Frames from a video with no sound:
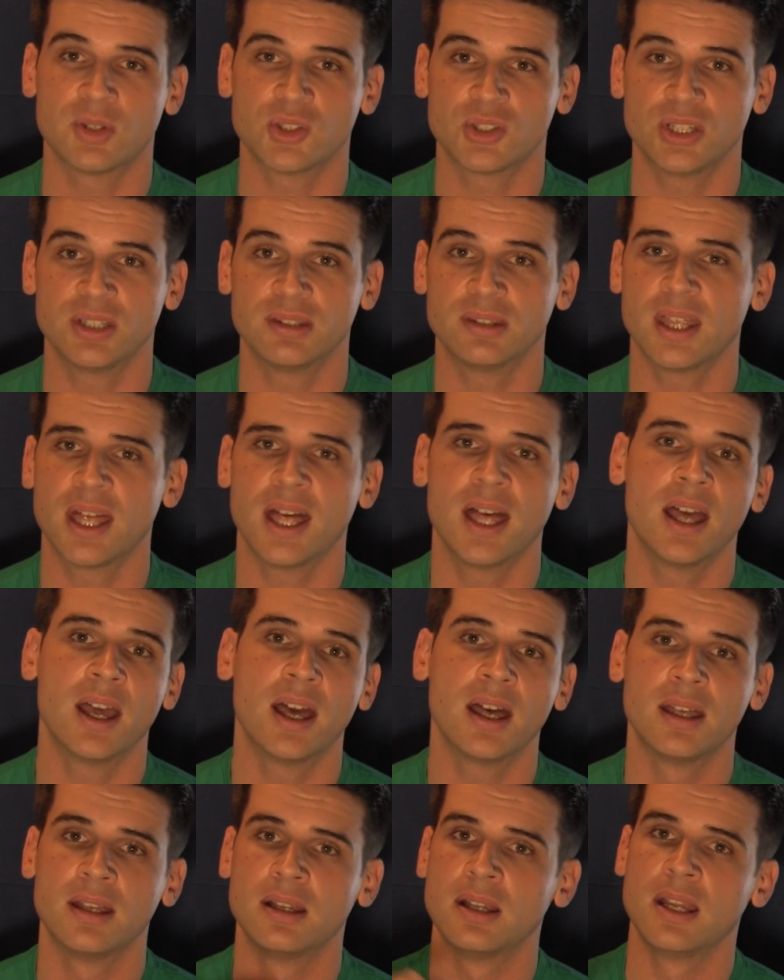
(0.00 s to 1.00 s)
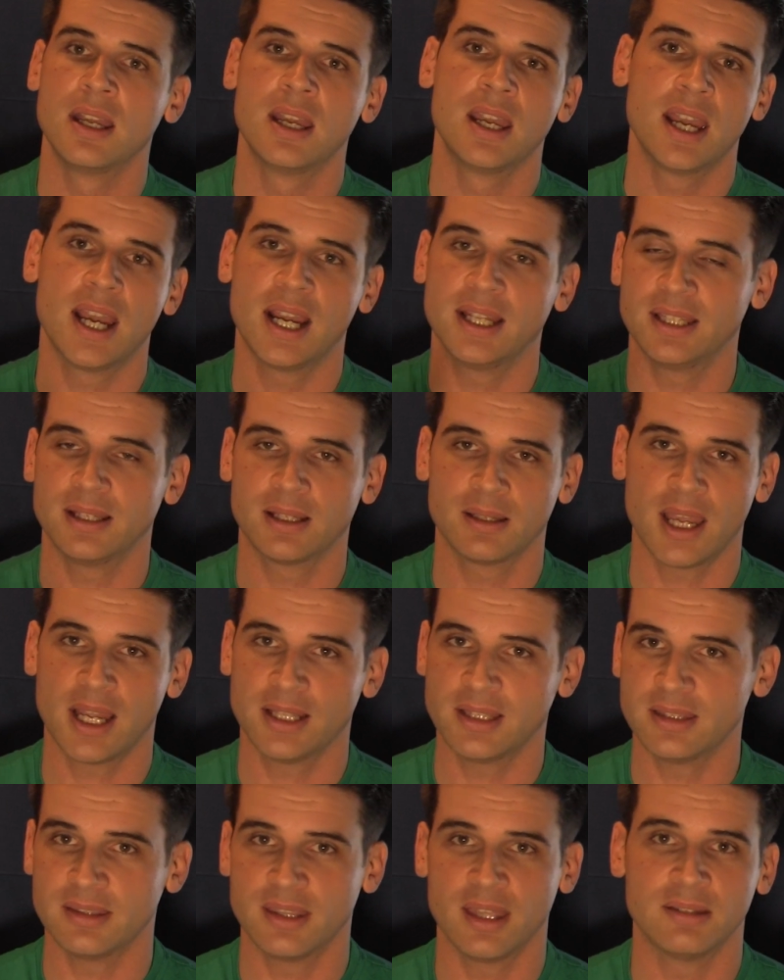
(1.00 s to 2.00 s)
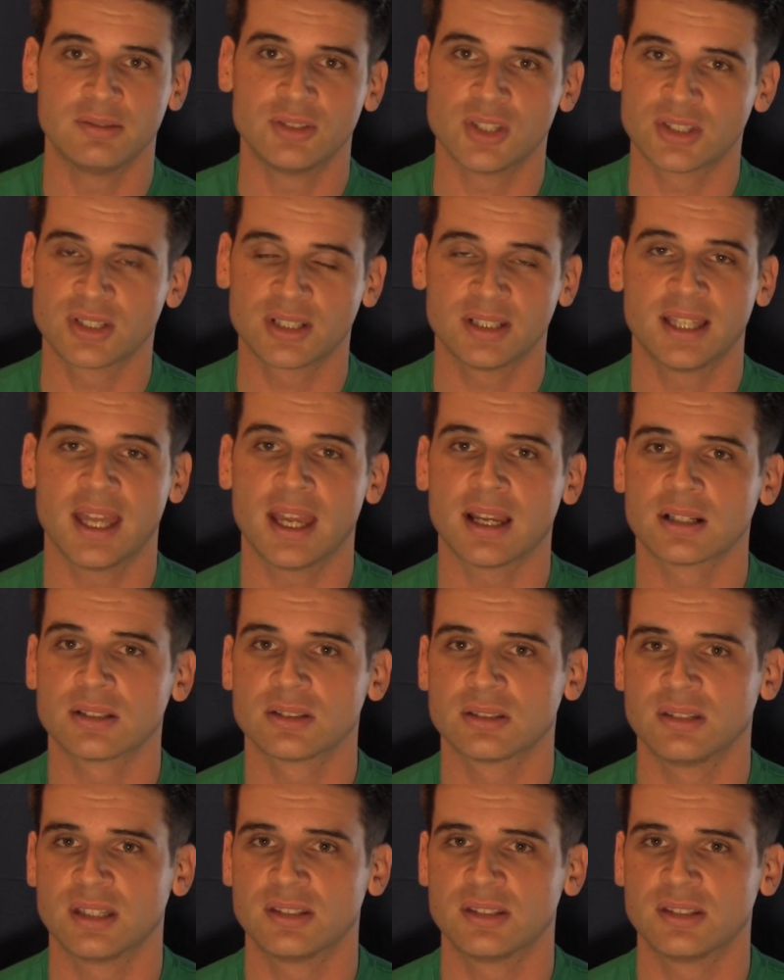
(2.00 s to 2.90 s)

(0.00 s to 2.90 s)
machine there, and it, and it then just connects.